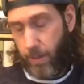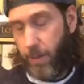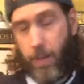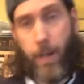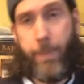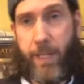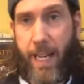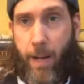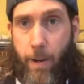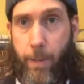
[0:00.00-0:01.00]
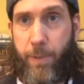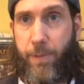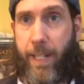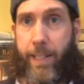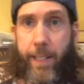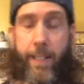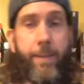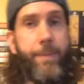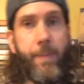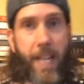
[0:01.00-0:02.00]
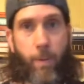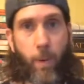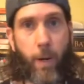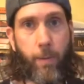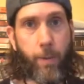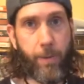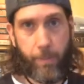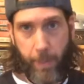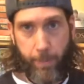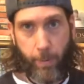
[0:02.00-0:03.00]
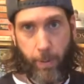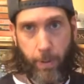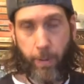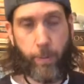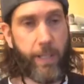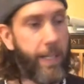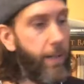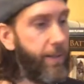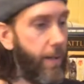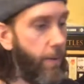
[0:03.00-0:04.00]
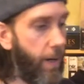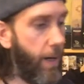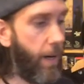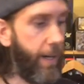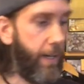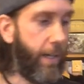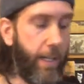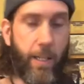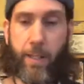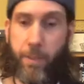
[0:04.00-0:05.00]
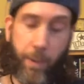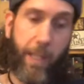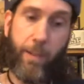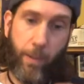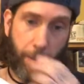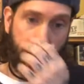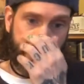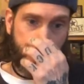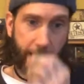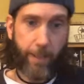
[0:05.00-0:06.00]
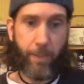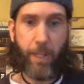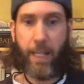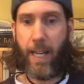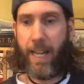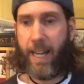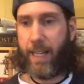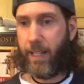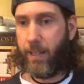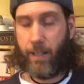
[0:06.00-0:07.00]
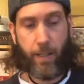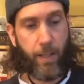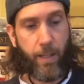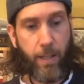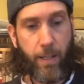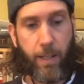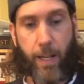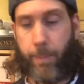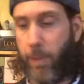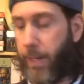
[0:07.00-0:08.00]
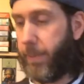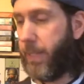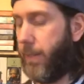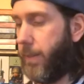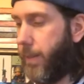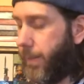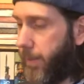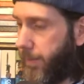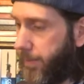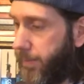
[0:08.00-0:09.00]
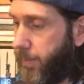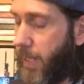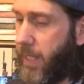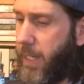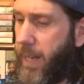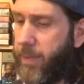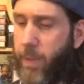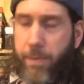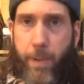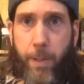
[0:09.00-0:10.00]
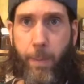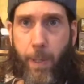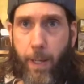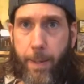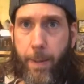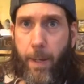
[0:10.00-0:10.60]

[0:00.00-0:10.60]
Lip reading: up and down, arms flailing at work with people wondering what the hell's going on, and I didn't explain to them. I just let them think I had epilepsy or something. And then after the first period,